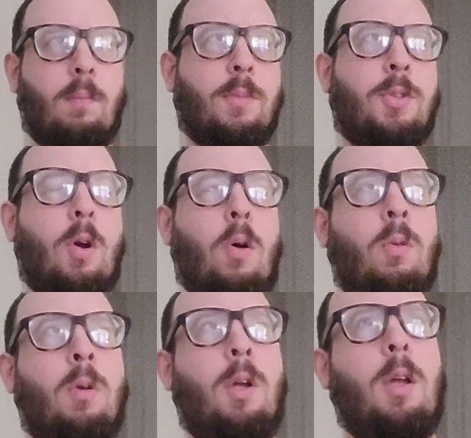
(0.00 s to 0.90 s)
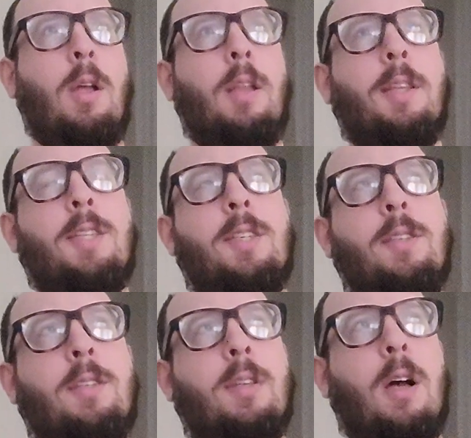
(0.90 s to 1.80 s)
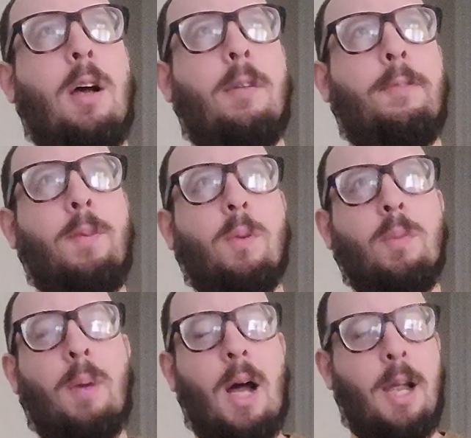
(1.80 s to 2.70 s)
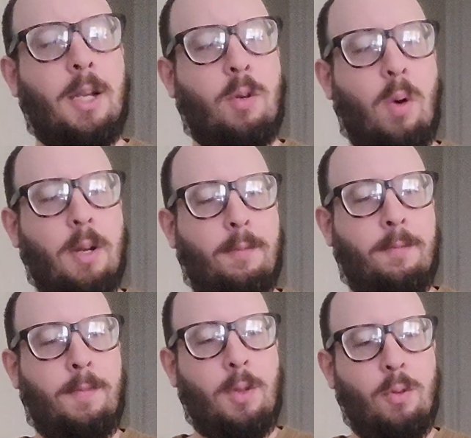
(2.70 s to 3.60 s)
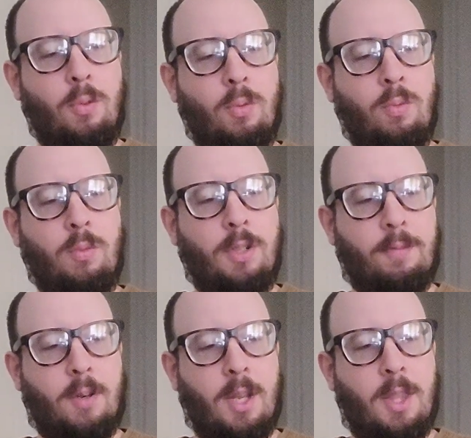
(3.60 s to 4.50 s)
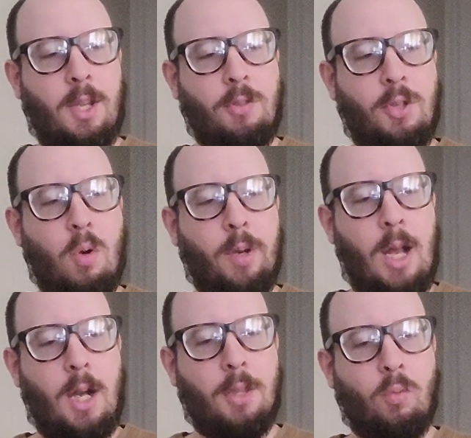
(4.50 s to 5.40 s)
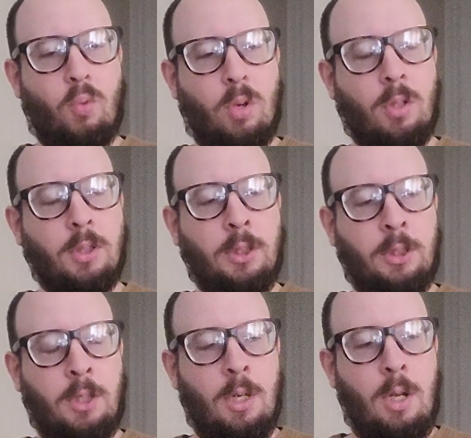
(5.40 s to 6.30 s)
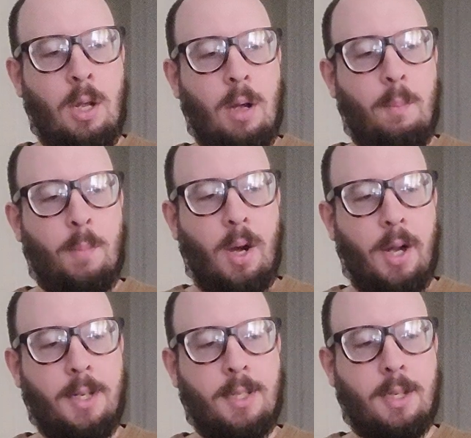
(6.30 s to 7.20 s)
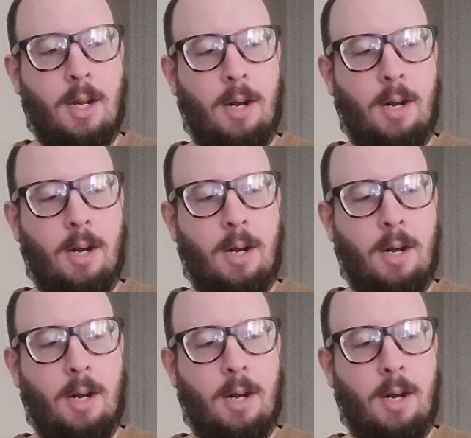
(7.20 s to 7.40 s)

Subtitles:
So, this is fueled by quite a few different things going on in the world, but